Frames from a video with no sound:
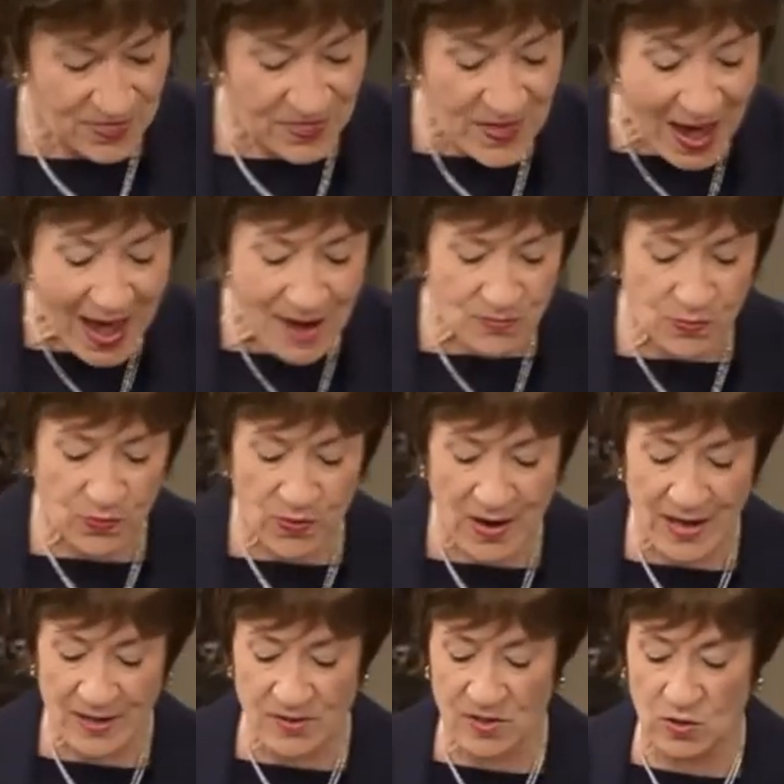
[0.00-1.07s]
That
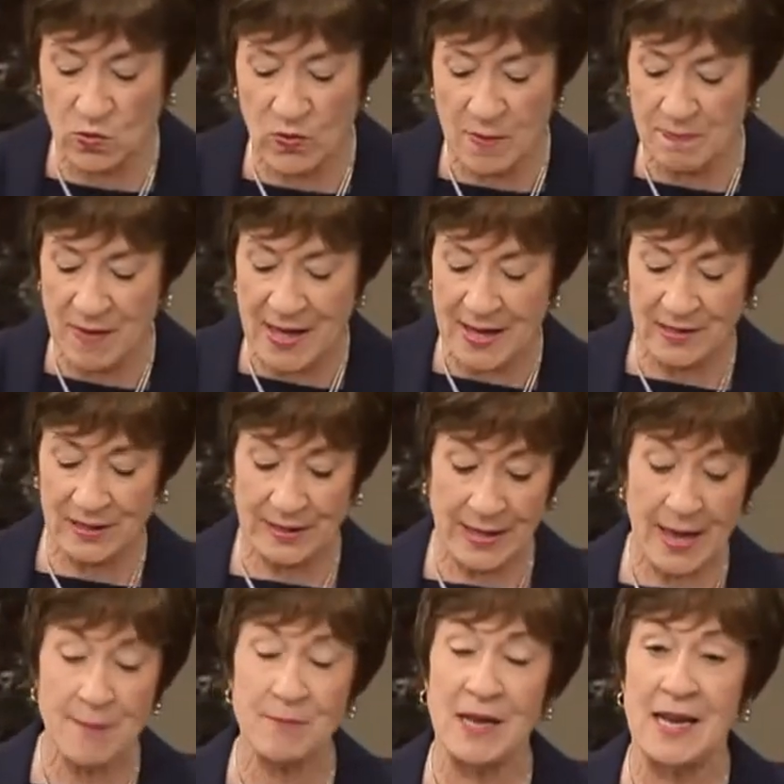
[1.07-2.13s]
risk would be
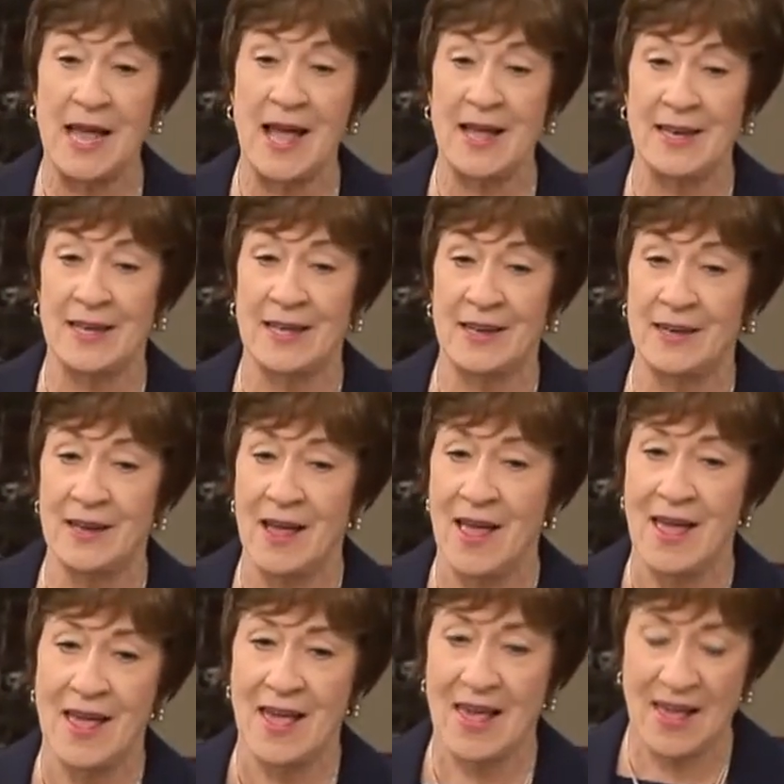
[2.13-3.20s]
eliminated
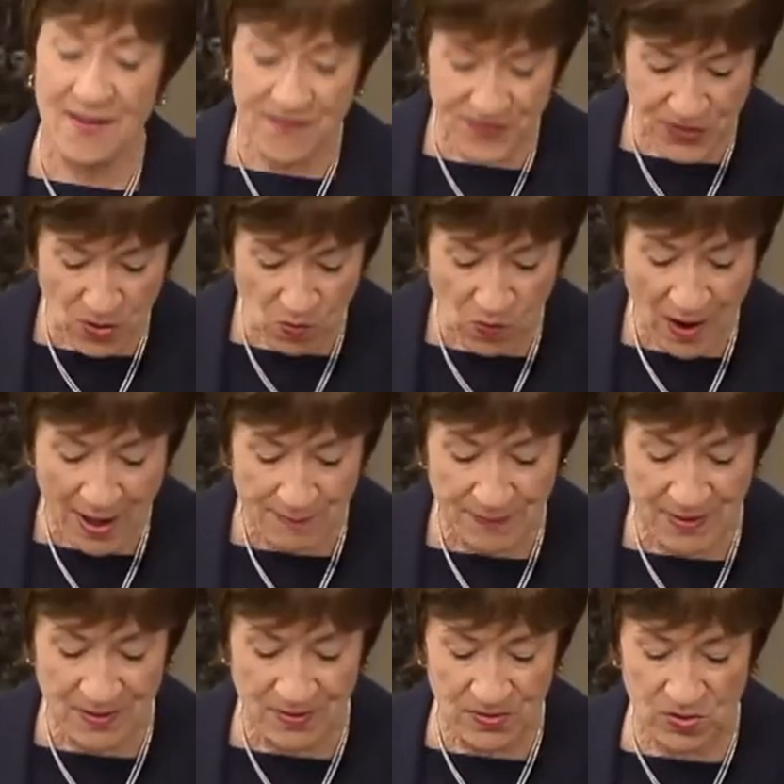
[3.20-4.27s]
if the
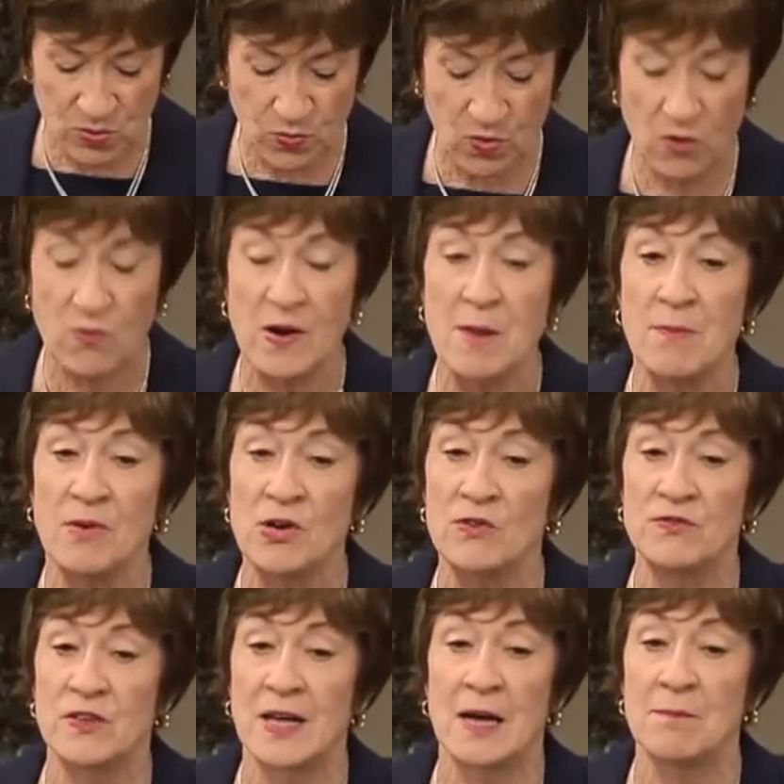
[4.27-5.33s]
weapons were
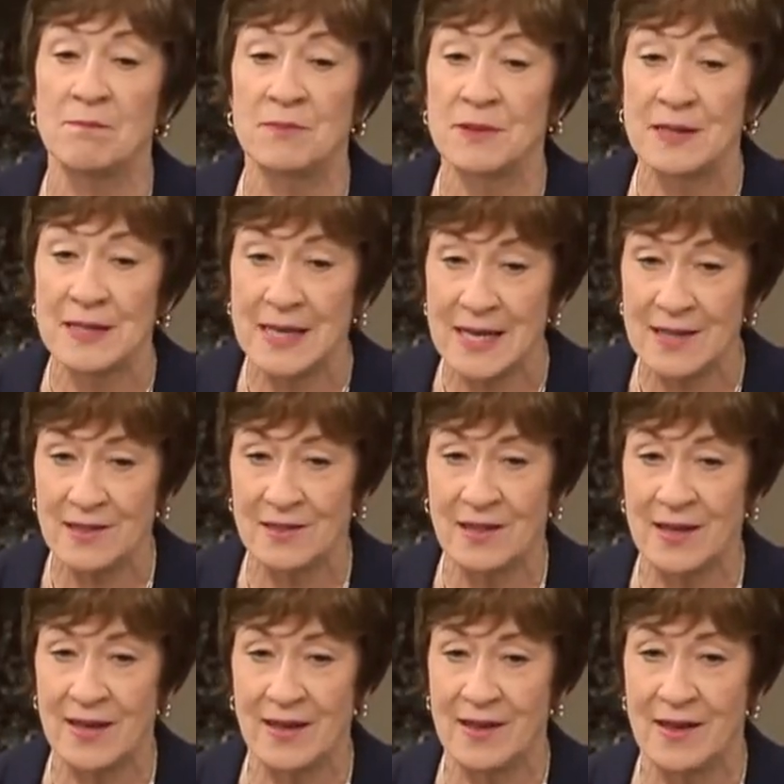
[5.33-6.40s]
removed
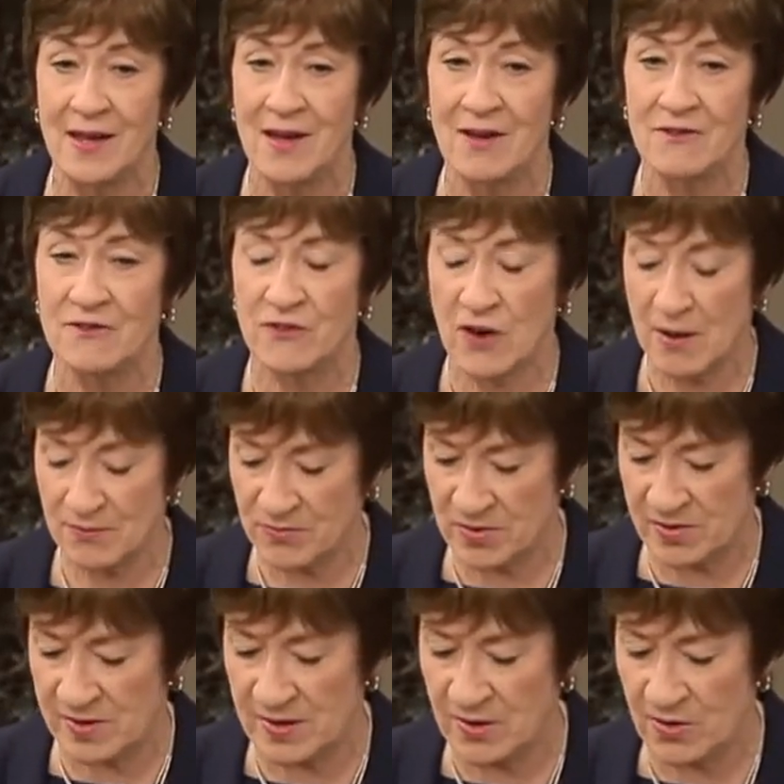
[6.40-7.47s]
completely from
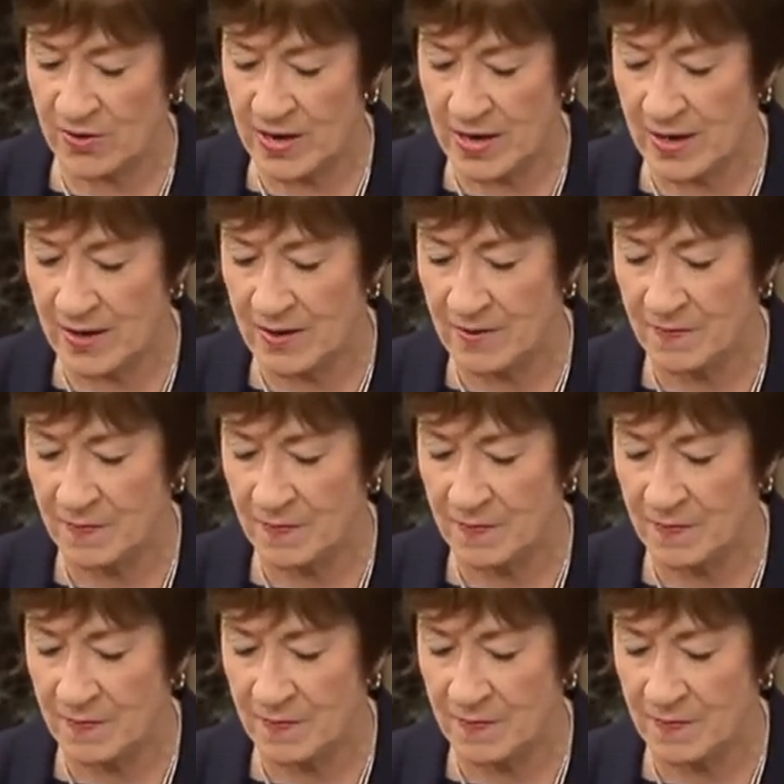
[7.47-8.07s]
Syria.